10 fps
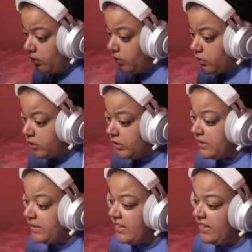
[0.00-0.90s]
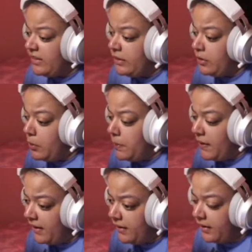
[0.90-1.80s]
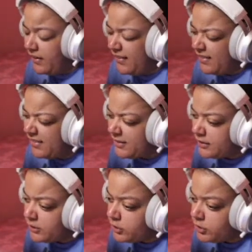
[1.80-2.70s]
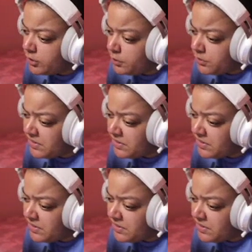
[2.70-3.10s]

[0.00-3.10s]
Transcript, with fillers: She's in a loop. Shoot.